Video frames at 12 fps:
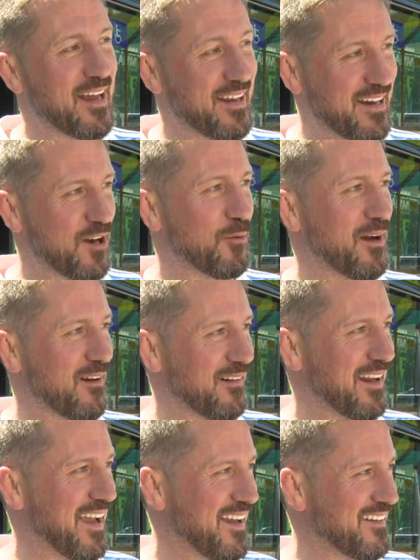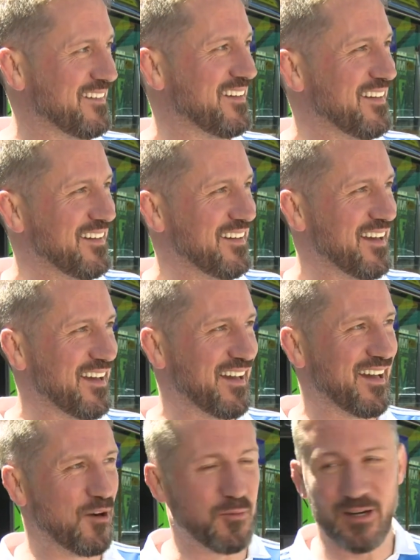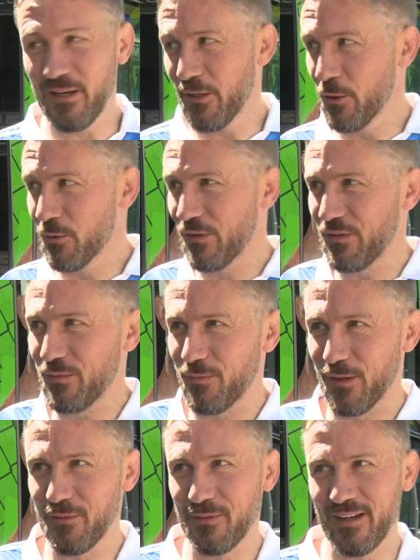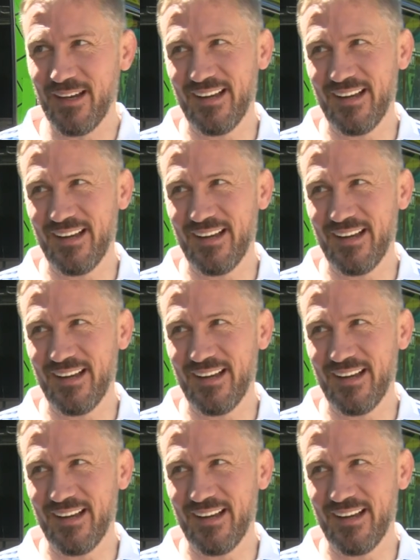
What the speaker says: And here we are again with a Lewis full of